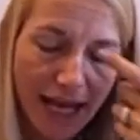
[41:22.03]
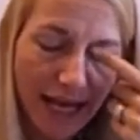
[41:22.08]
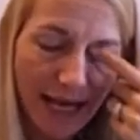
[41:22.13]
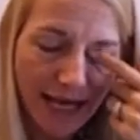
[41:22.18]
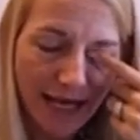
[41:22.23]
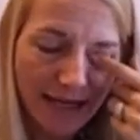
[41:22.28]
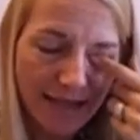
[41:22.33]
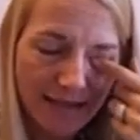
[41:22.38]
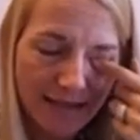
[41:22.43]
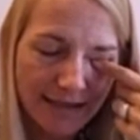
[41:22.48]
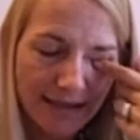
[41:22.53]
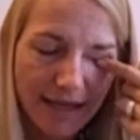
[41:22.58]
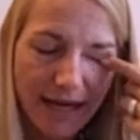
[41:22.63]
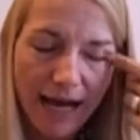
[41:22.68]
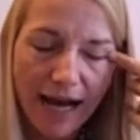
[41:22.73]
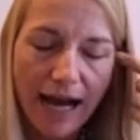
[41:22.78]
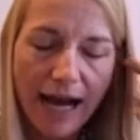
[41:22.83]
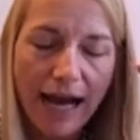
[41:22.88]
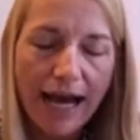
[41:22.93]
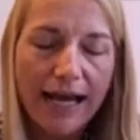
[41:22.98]
And
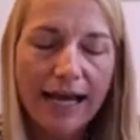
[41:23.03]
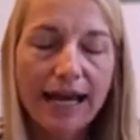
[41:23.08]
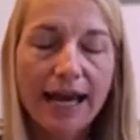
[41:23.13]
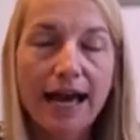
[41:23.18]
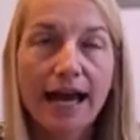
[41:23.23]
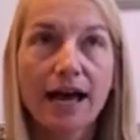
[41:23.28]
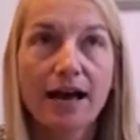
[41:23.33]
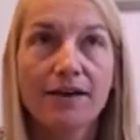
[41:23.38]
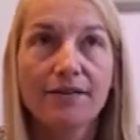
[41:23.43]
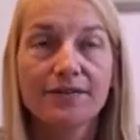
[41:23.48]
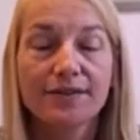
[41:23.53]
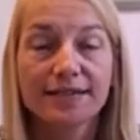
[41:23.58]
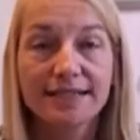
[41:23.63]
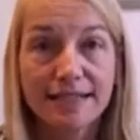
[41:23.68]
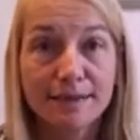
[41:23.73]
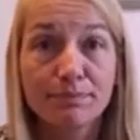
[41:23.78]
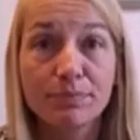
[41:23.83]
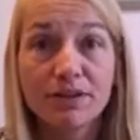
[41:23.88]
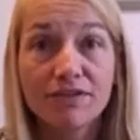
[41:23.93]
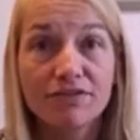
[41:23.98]
I have
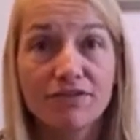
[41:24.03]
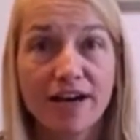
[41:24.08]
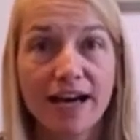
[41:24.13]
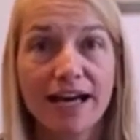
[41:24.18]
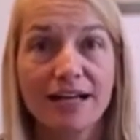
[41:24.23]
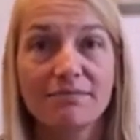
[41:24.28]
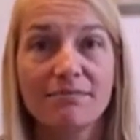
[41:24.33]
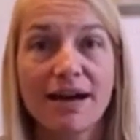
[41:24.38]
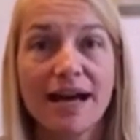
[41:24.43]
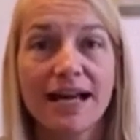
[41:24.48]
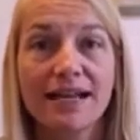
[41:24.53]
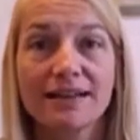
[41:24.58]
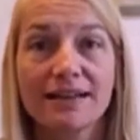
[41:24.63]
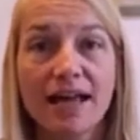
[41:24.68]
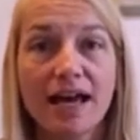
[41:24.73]
simplified my